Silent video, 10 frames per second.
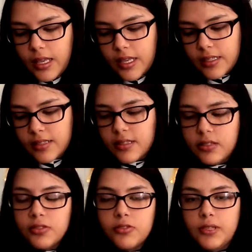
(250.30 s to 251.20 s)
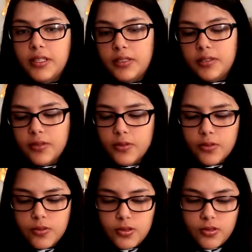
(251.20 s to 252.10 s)
it's illustrated
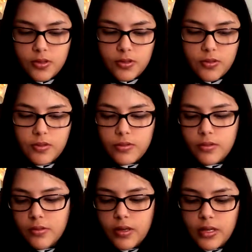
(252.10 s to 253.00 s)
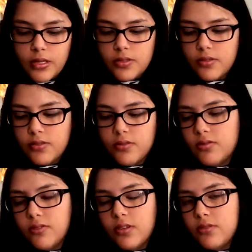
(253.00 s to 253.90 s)
too, so it's
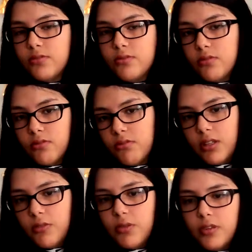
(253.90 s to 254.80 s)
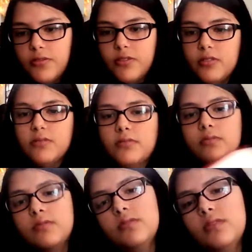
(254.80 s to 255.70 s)
just really wonderful.
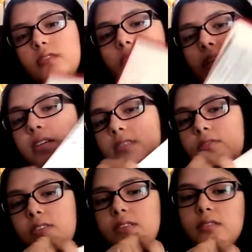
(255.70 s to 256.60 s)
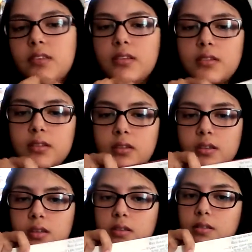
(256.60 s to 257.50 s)
And as you can see,
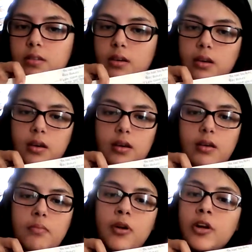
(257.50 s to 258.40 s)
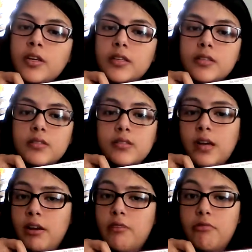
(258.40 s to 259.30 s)
I mark
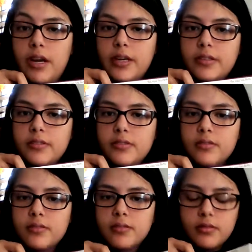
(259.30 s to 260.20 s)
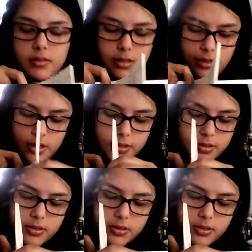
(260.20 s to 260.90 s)
and I write a lot.